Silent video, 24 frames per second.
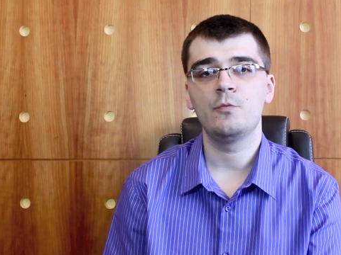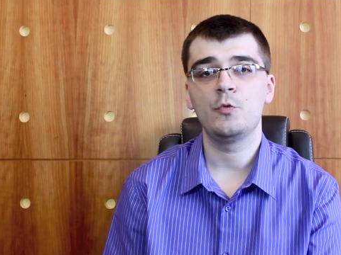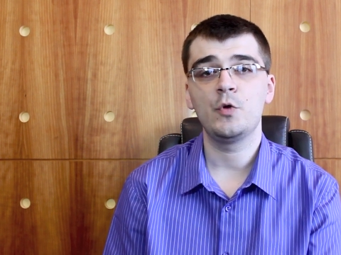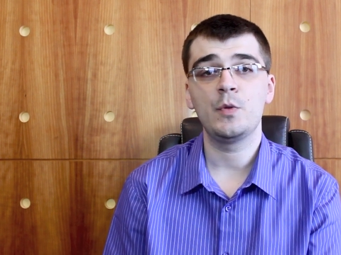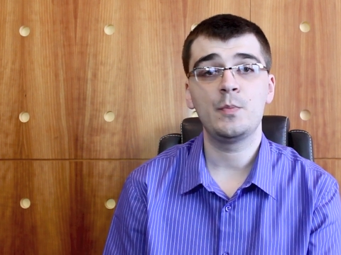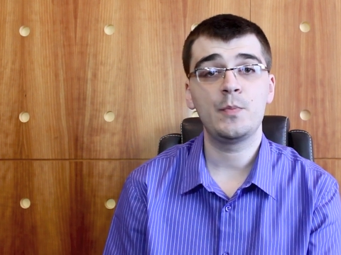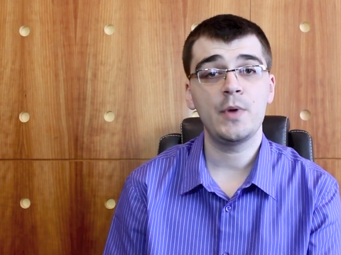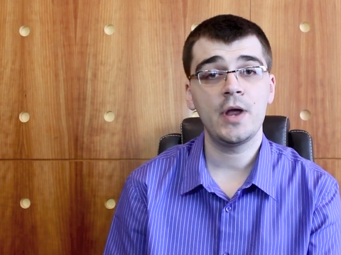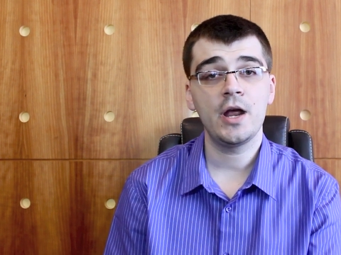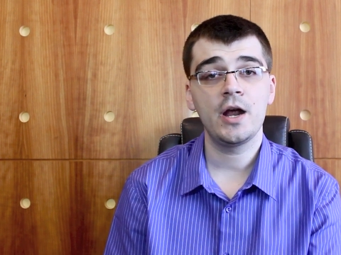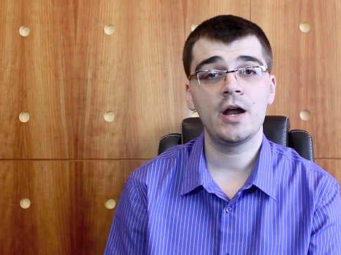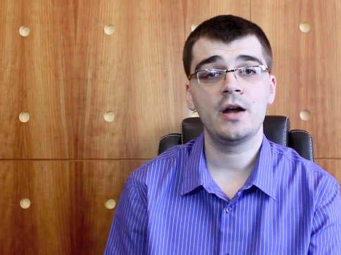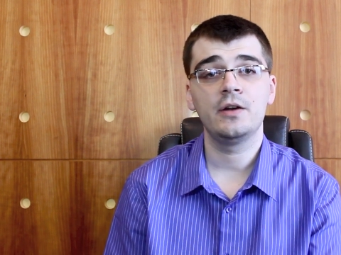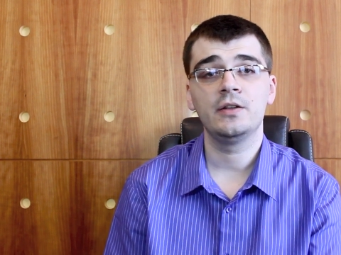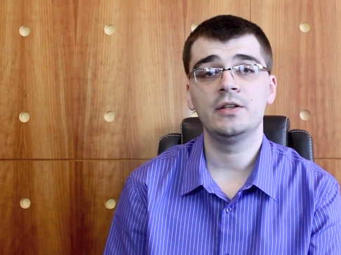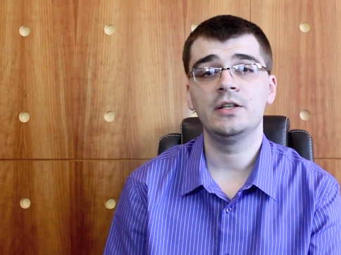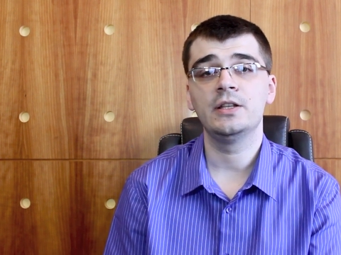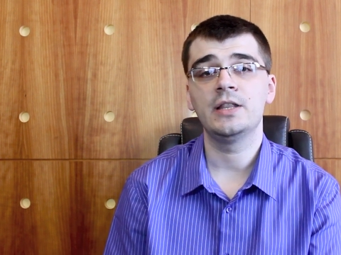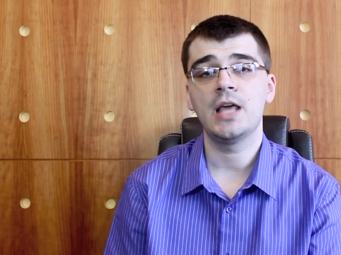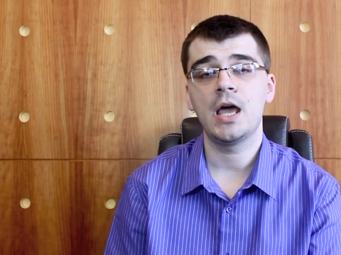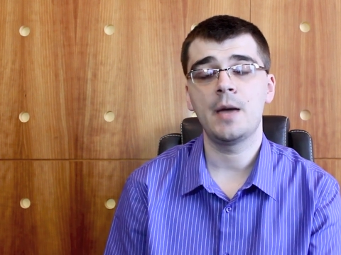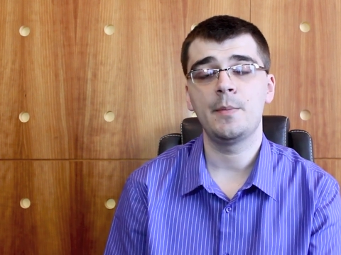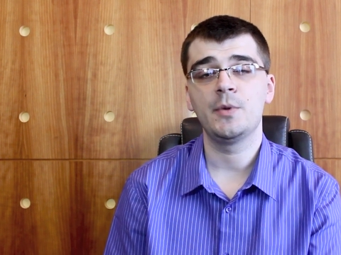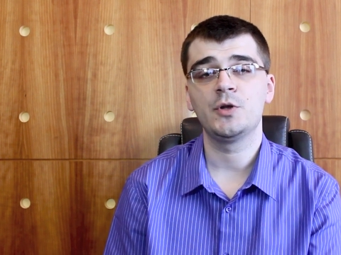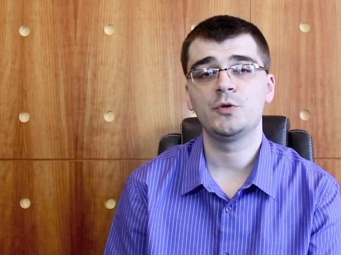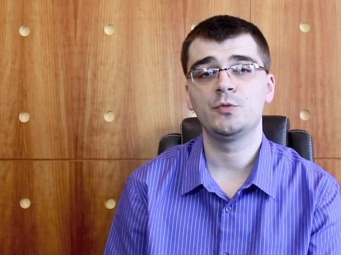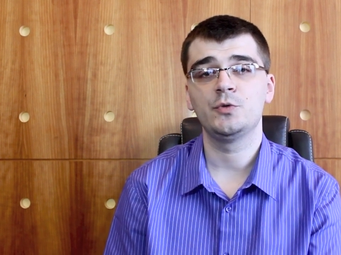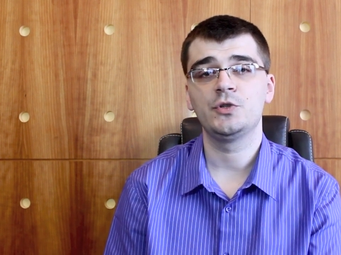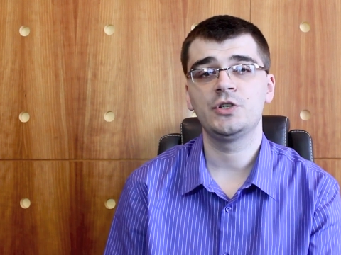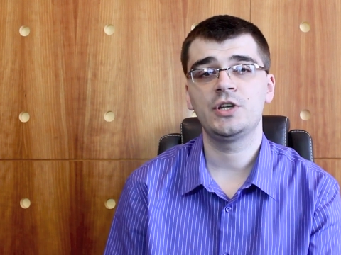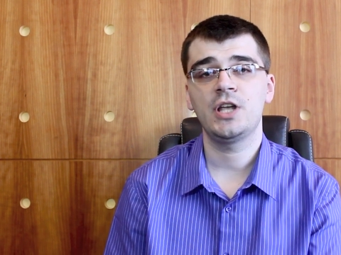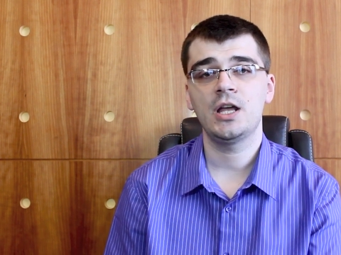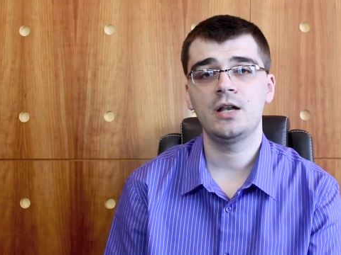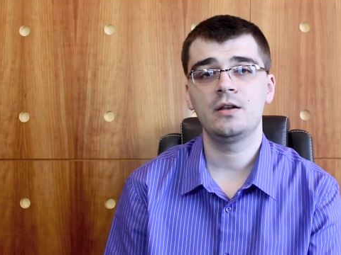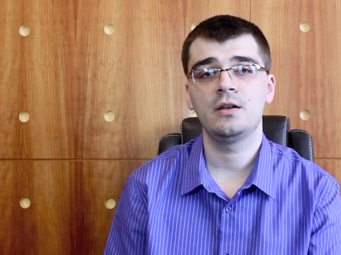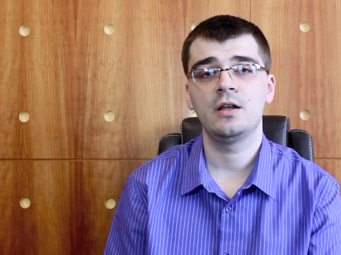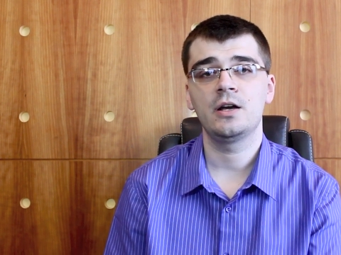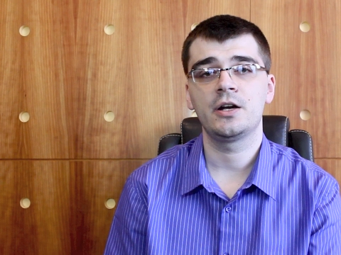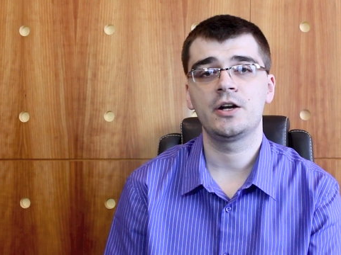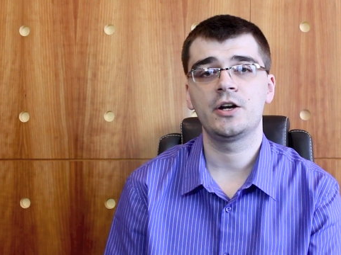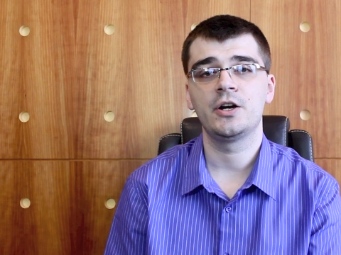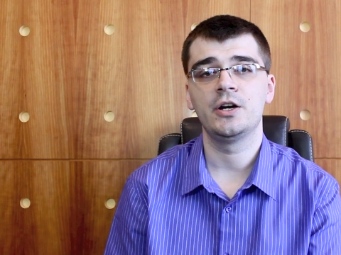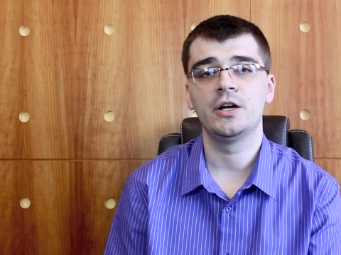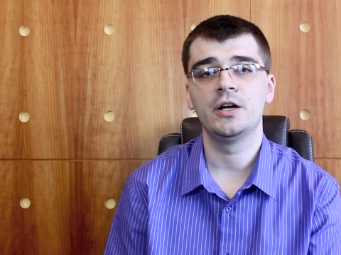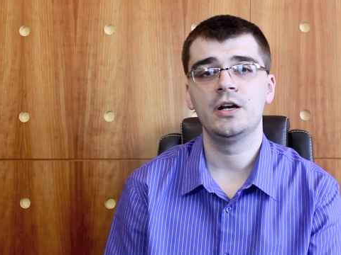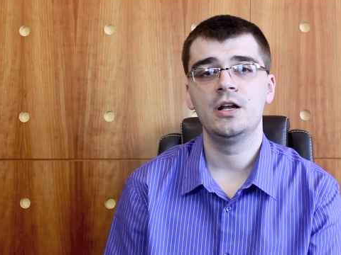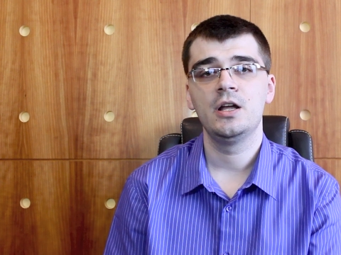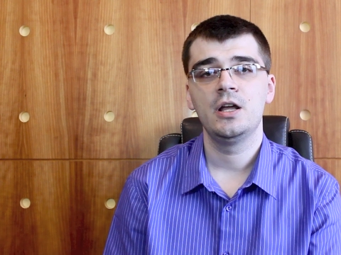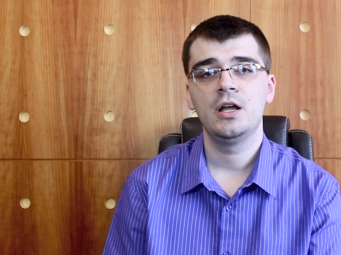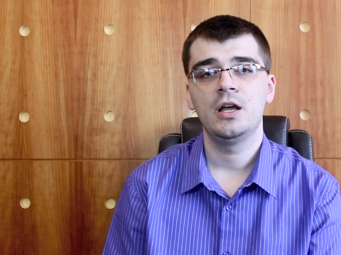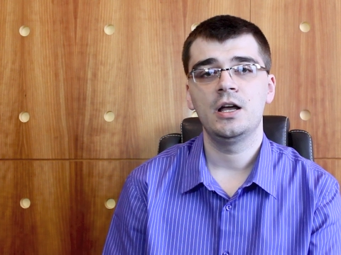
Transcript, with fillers: repair the damage which can occur